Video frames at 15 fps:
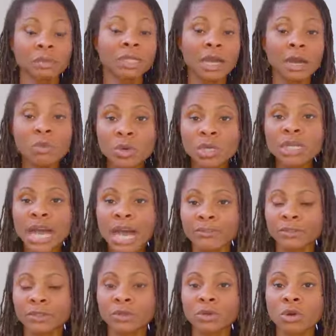but I will
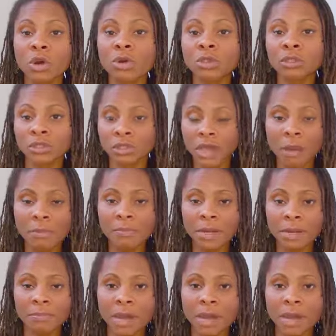have to stop